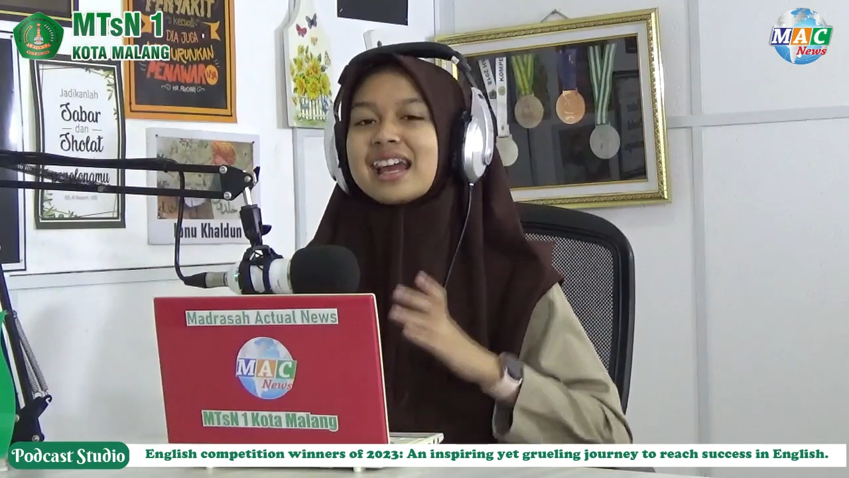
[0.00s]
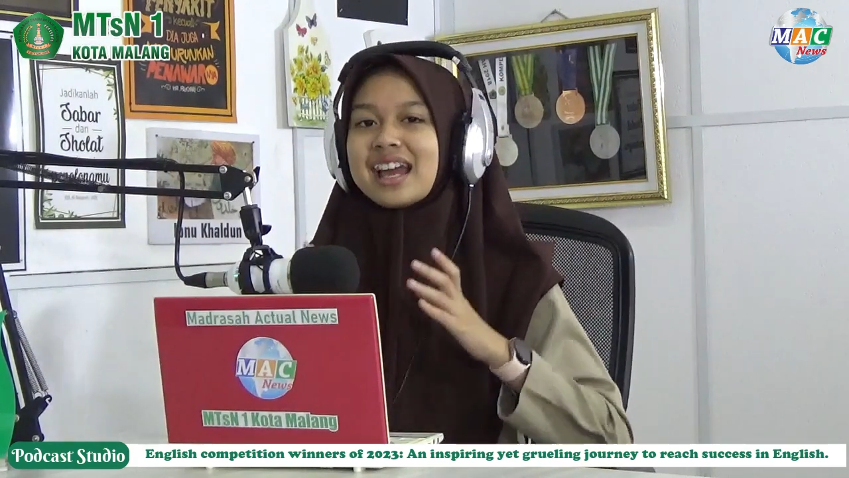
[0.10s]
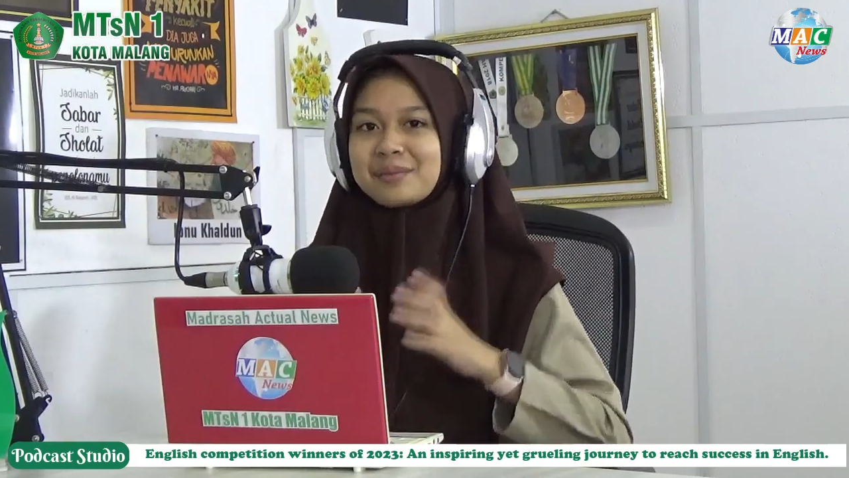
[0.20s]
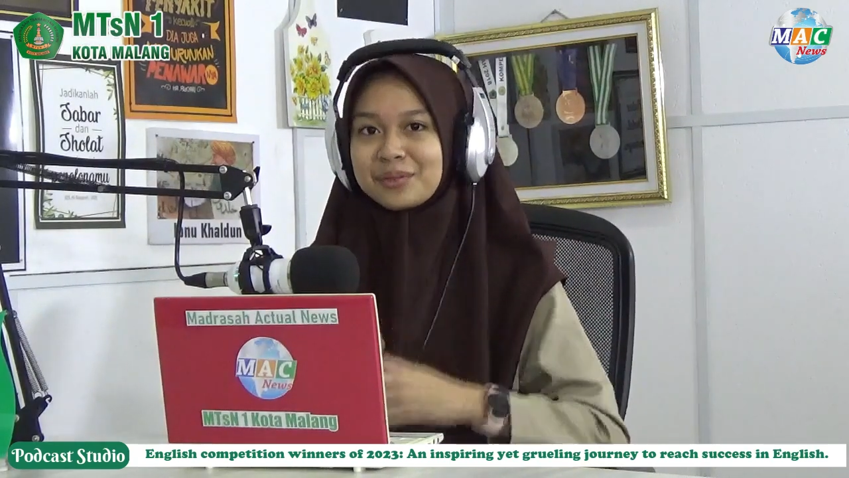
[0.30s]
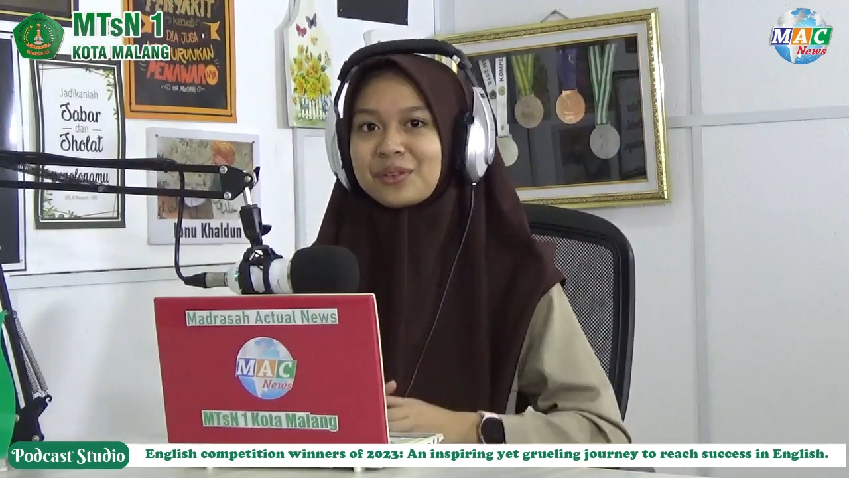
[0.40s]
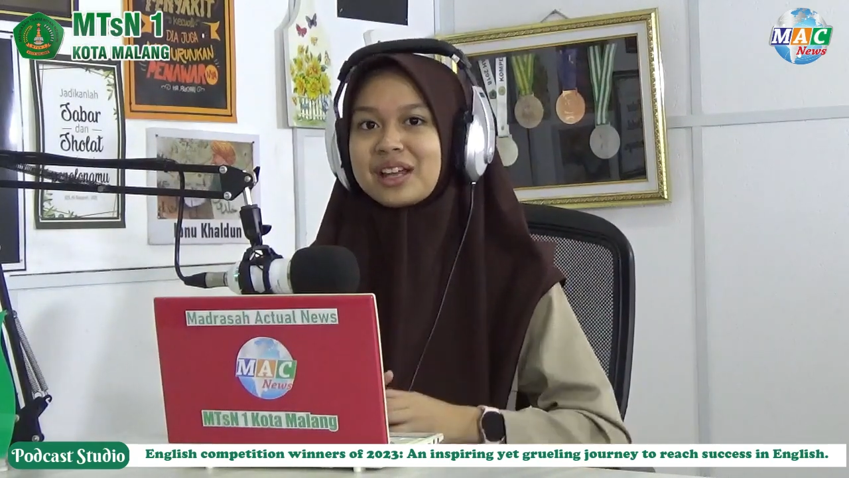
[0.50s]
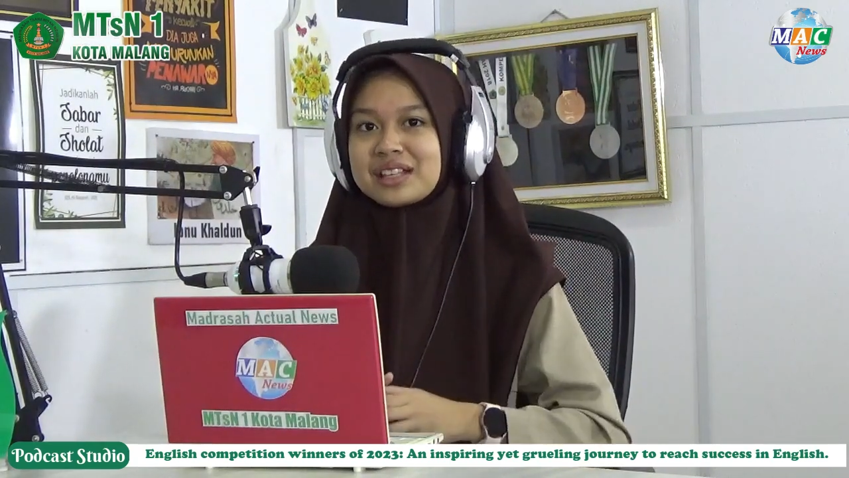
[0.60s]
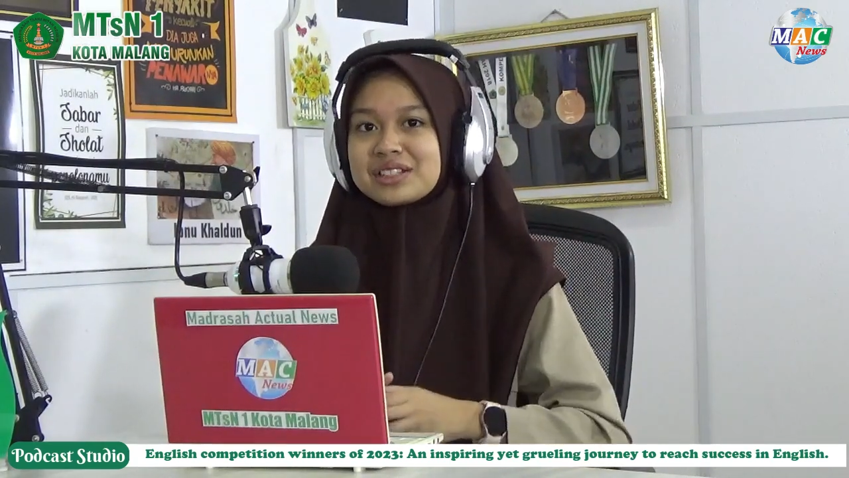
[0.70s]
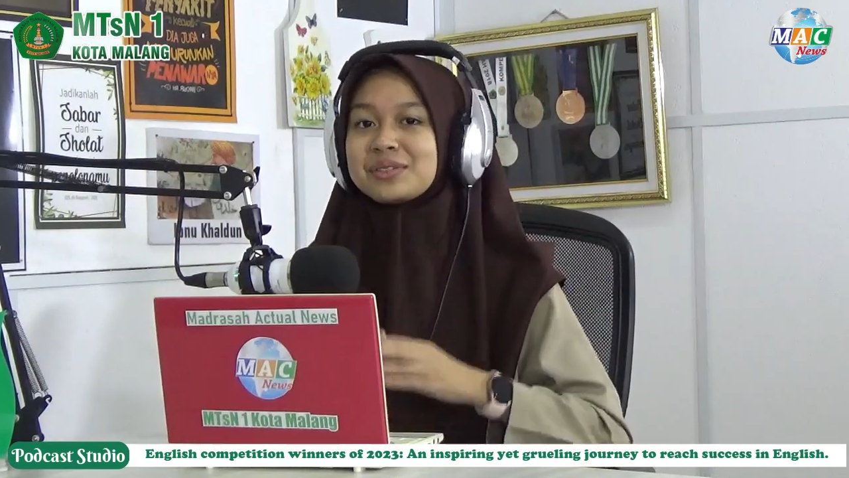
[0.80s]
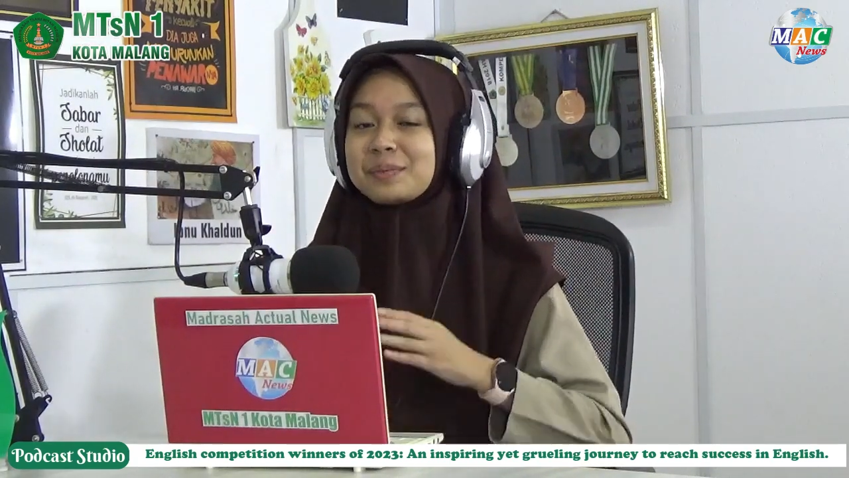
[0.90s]
I'm
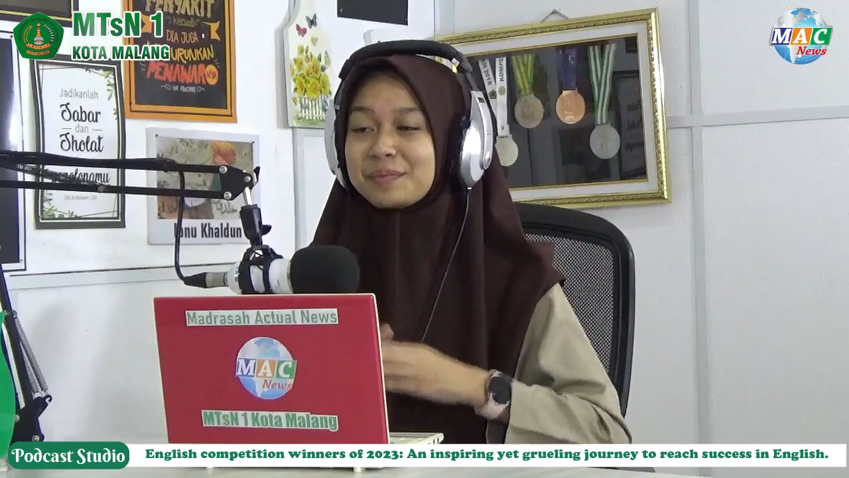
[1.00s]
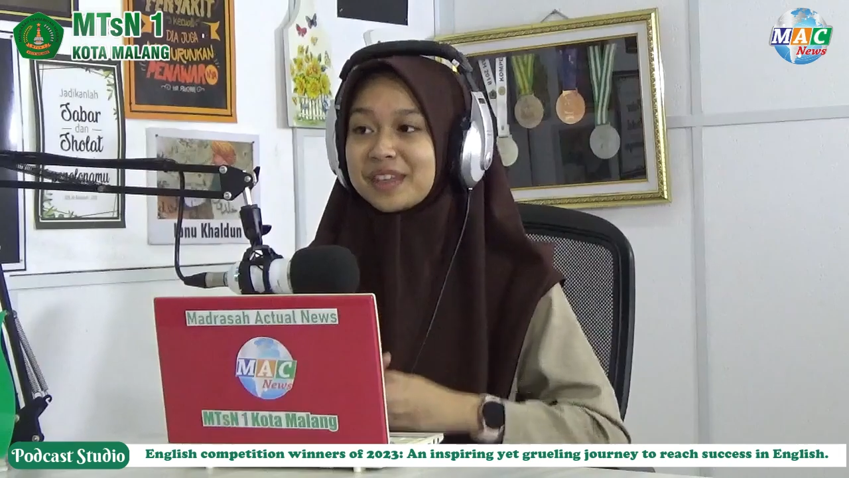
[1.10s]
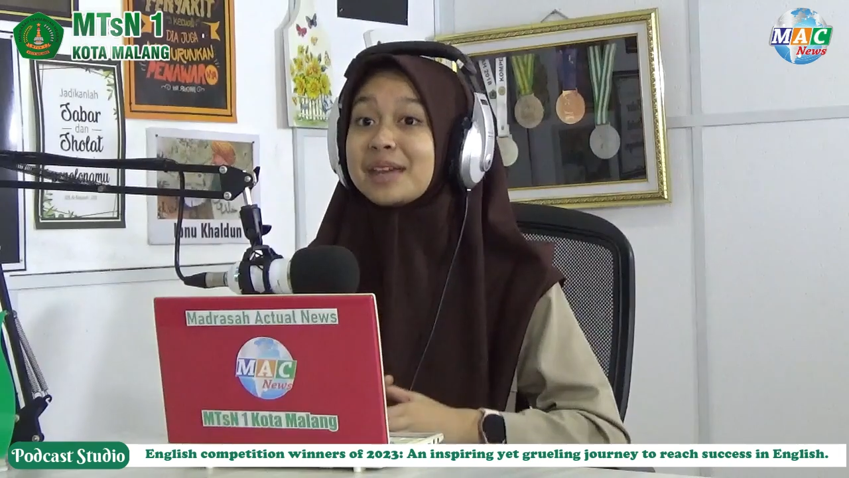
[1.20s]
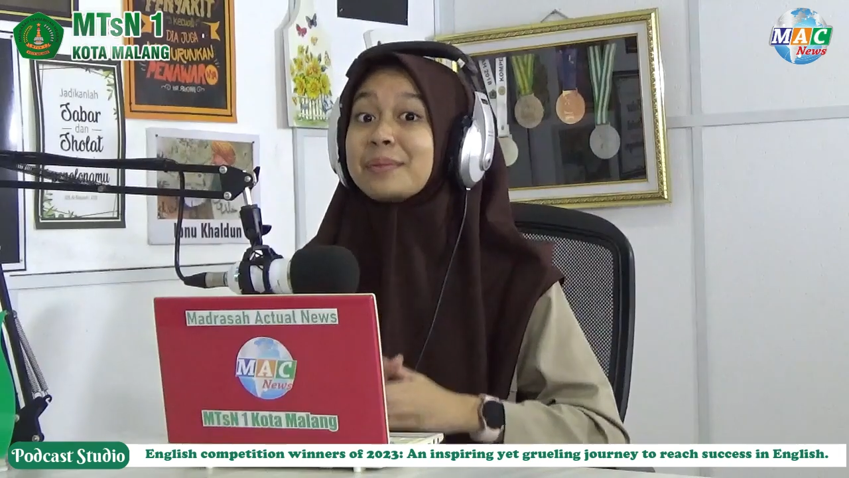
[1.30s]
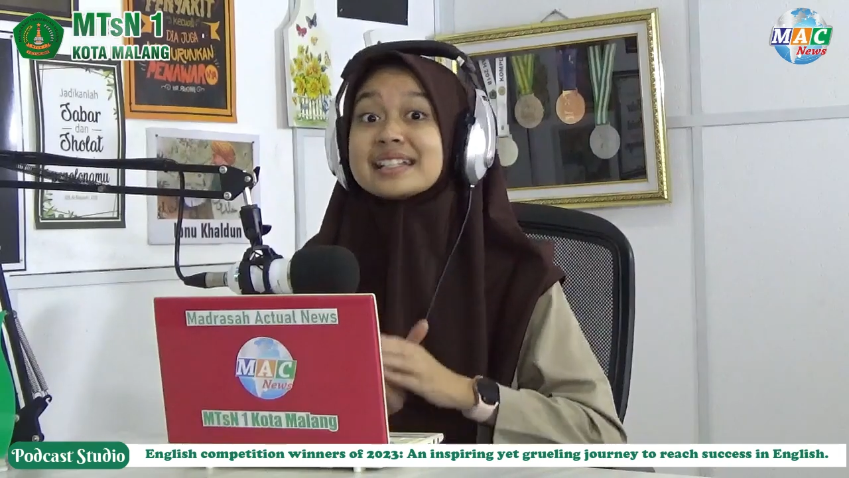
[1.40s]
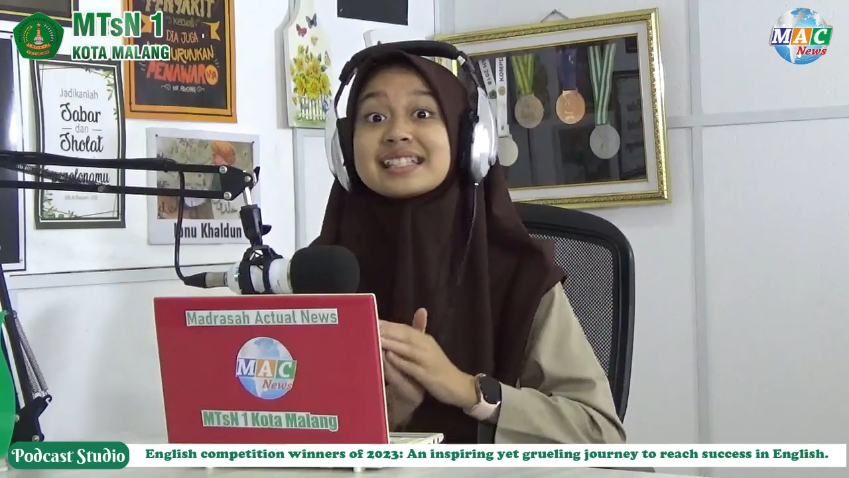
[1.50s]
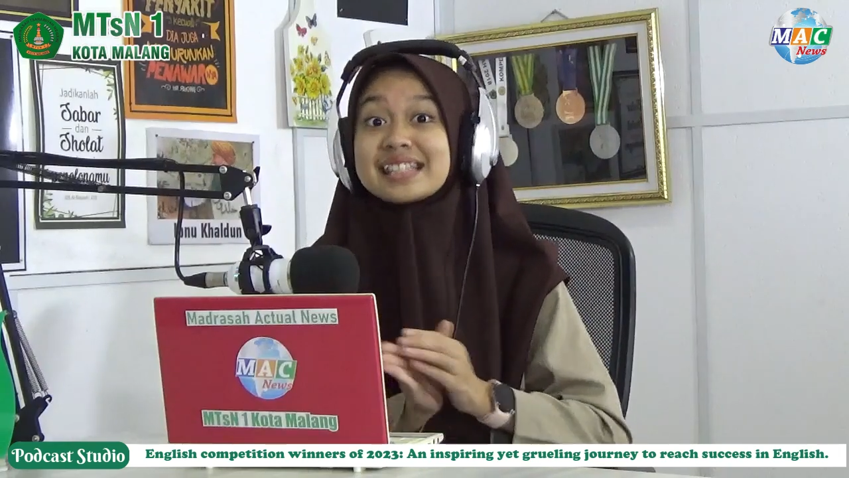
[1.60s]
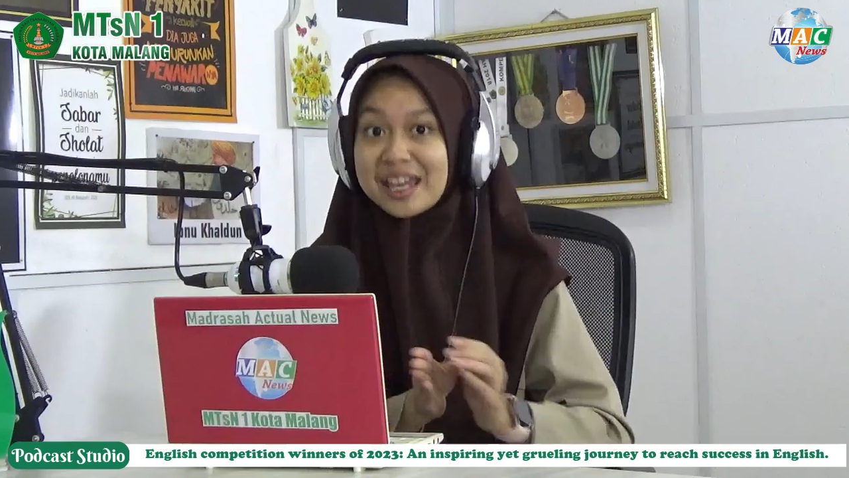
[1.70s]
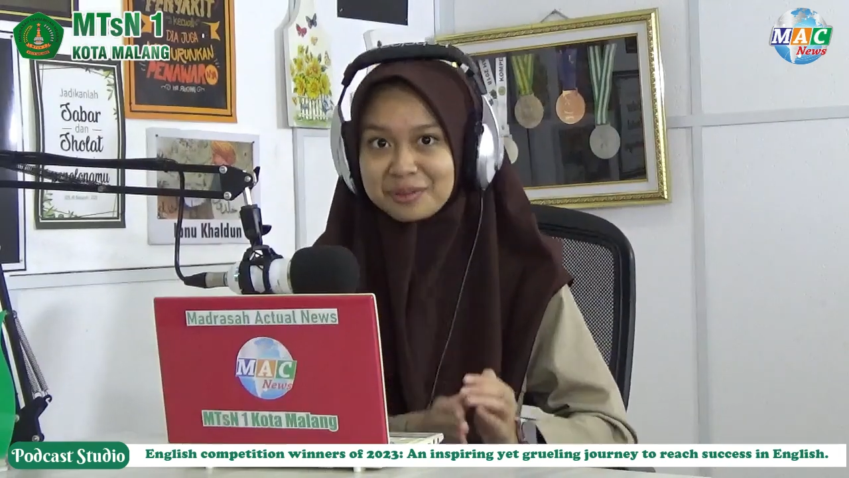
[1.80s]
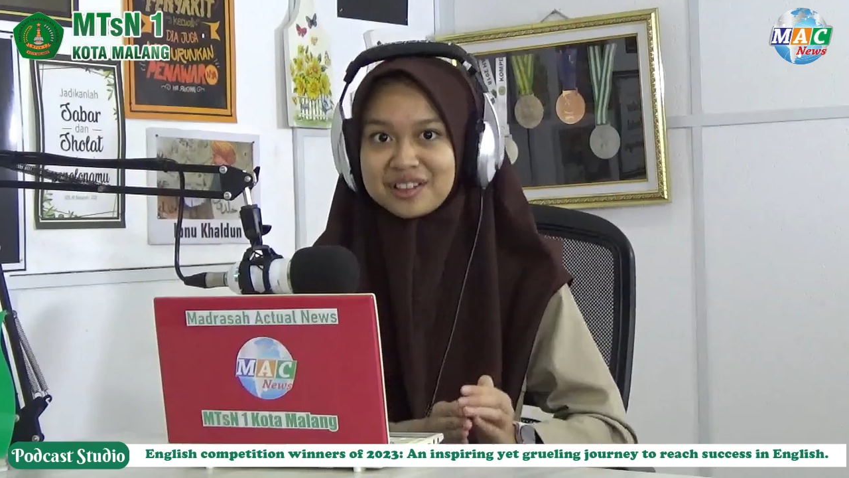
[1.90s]
going to keep it
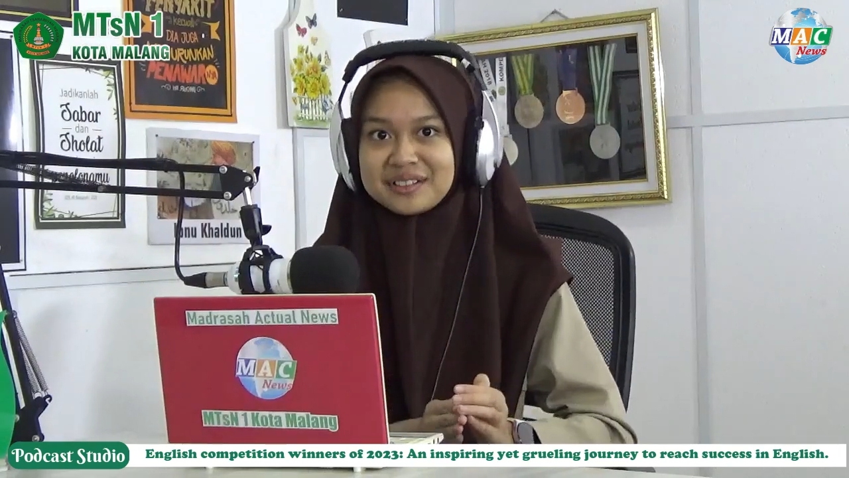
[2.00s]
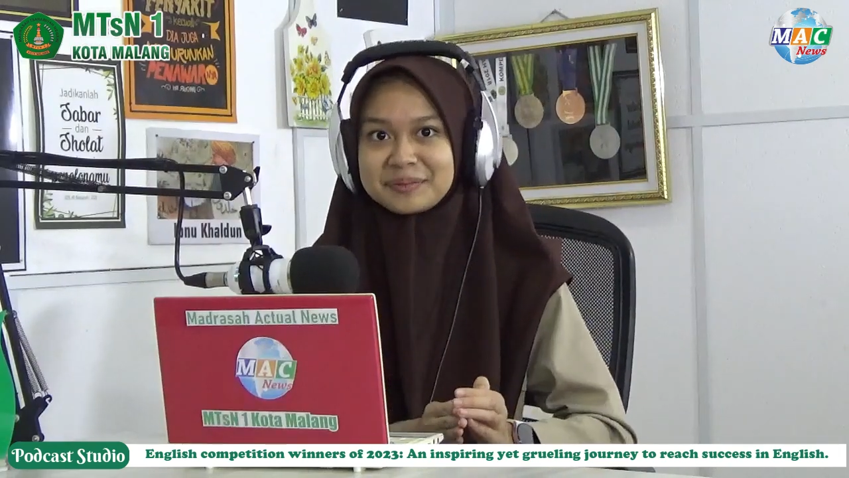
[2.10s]
stable.